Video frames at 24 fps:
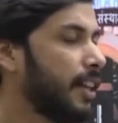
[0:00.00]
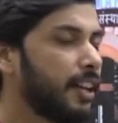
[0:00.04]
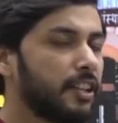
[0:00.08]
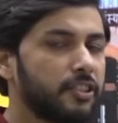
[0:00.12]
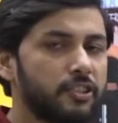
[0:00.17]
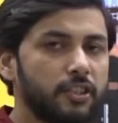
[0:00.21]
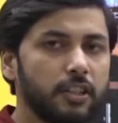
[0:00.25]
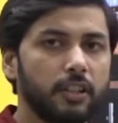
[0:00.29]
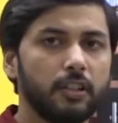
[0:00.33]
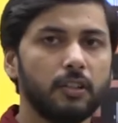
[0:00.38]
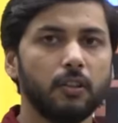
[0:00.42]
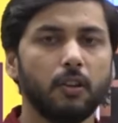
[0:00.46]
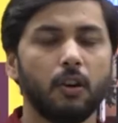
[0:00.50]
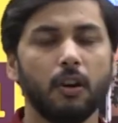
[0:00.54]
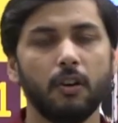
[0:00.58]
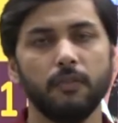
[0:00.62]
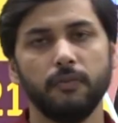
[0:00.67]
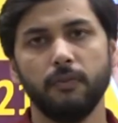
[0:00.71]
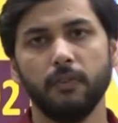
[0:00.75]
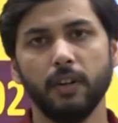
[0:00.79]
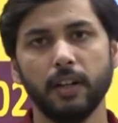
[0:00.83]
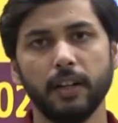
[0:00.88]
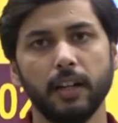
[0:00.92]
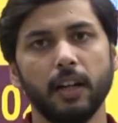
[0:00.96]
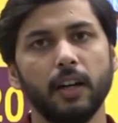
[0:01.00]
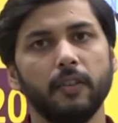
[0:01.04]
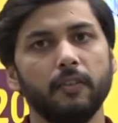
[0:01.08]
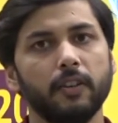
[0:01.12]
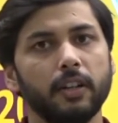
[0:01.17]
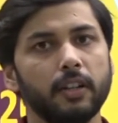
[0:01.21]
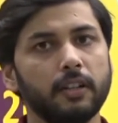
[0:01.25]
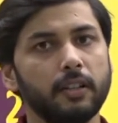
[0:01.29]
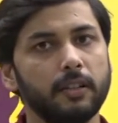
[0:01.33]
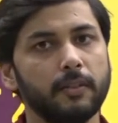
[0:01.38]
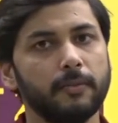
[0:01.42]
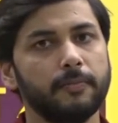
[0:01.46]
lecture of 1
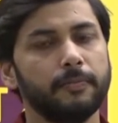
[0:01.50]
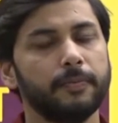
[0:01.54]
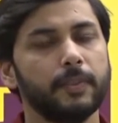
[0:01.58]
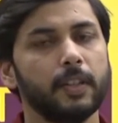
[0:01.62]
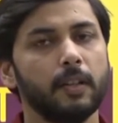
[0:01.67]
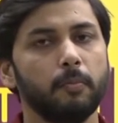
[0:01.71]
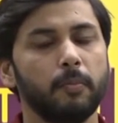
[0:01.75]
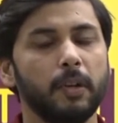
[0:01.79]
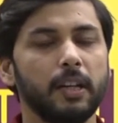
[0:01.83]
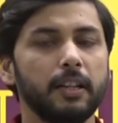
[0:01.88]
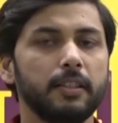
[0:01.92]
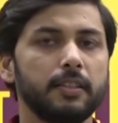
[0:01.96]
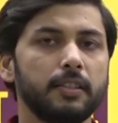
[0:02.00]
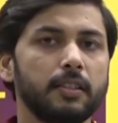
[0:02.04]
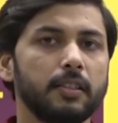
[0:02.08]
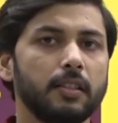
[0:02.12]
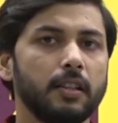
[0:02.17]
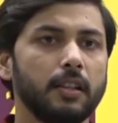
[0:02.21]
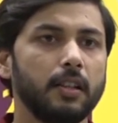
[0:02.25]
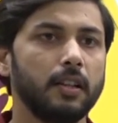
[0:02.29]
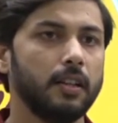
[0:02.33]
hour plus